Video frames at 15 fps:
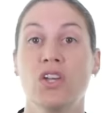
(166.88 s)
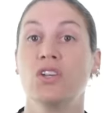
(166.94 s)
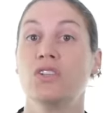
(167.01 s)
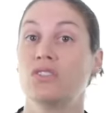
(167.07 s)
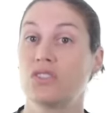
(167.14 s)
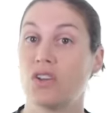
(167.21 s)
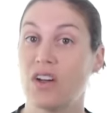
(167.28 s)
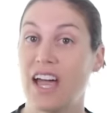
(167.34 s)

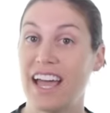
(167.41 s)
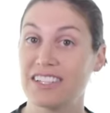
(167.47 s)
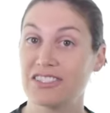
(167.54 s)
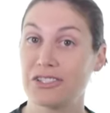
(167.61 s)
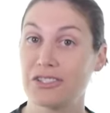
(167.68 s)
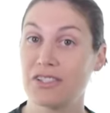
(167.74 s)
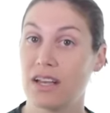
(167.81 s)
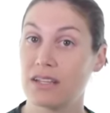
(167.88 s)
So
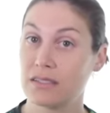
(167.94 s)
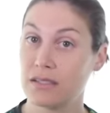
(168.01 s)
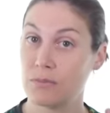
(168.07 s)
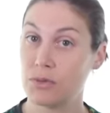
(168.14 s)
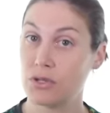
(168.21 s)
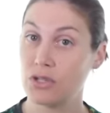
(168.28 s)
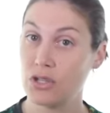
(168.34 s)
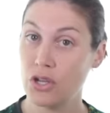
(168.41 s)
exercise
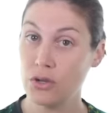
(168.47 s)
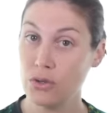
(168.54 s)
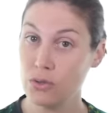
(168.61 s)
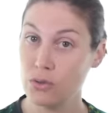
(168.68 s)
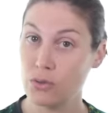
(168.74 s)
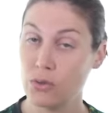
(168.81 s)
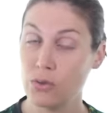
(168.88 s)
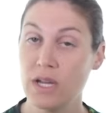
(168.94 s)
number
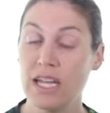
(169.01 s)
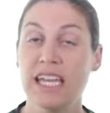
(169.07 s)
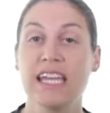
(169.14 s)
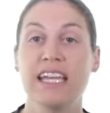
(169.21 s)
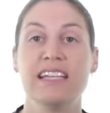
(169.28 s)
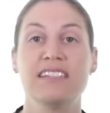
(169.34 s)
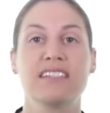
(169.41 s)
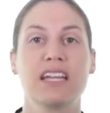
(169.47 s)
two
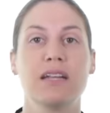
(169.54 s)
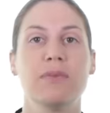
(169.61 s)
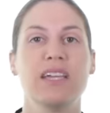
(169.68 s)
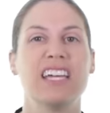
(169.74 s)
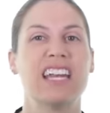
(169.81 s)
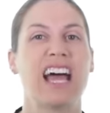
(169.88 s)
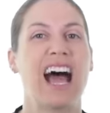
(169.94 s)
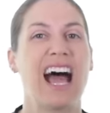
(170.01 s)
is going to be
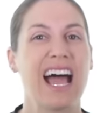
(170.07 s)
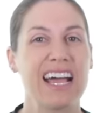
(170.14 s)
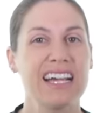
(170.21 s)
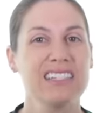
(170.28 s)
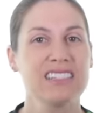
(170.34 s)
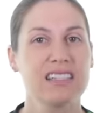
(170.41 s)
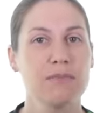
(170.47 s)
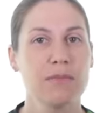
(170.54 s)
an
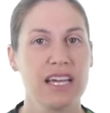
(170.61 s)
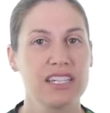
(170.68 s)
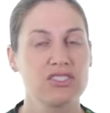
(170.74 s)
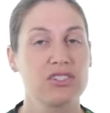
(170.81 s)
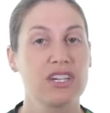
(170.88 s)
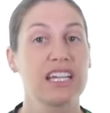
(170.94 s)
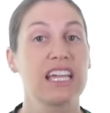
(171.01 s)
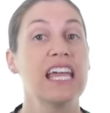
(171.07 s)

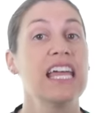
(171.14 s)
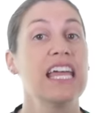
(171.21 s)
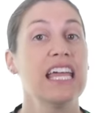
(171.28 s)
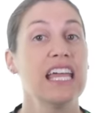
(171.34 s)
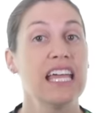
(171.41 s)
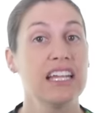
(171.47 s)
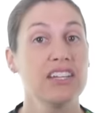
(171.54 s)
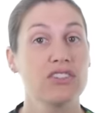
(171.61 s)
isometric
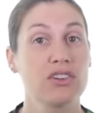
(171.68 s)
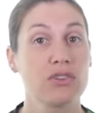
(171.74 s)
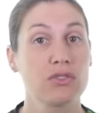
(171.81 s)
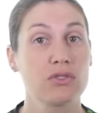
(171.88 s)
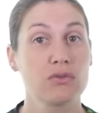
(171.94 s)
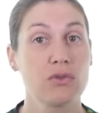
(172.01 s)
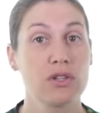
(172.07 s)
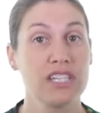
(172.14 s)

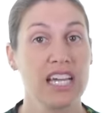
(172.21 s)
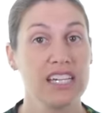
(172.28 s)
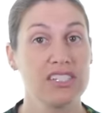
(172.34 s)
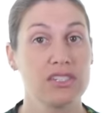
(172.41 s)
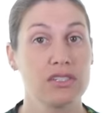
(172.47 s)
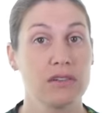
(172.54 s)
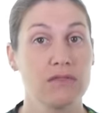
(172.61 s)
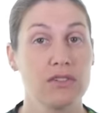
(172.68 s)
internal
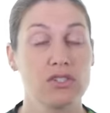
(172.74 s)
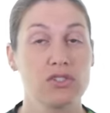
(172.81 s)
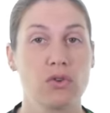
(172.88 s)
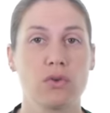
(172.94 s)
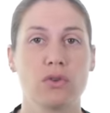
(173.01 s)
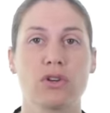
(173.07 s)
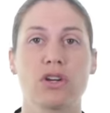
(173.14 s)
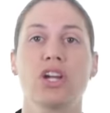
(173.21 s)
rotation of the
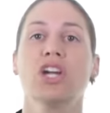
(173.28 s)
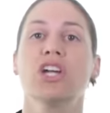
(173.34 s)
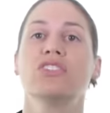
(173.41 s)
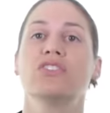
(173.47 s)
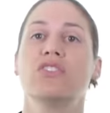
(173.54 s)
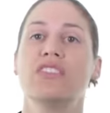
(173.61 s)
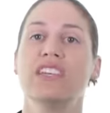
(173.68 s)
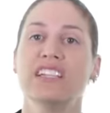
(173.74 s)
shoulder.
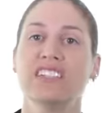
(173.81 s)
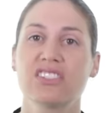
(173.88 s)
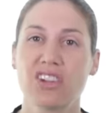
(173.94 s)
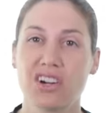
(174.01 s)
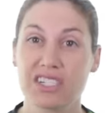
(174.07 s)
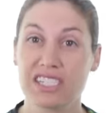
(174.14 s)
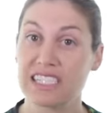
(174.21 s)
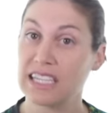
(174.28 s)
So this
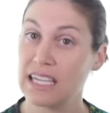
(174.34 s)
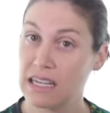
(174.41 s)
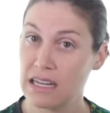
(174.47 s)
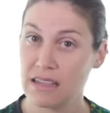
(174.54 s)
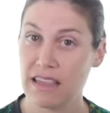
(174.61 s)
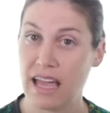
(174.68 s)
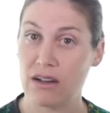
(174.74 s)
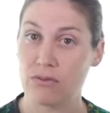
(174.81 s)
starts
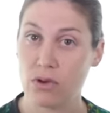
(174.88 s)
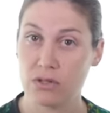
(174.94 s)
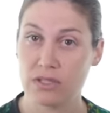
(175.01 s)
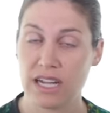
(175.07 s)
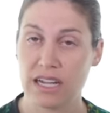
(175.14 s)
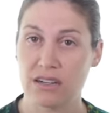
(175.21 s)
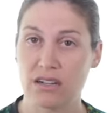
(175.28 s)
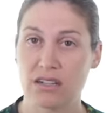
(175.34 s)
getting that
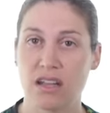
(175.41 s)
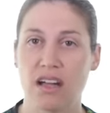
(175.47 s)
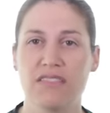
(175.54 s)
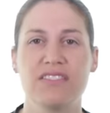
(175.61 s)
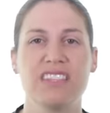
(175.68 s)
rotator cuff.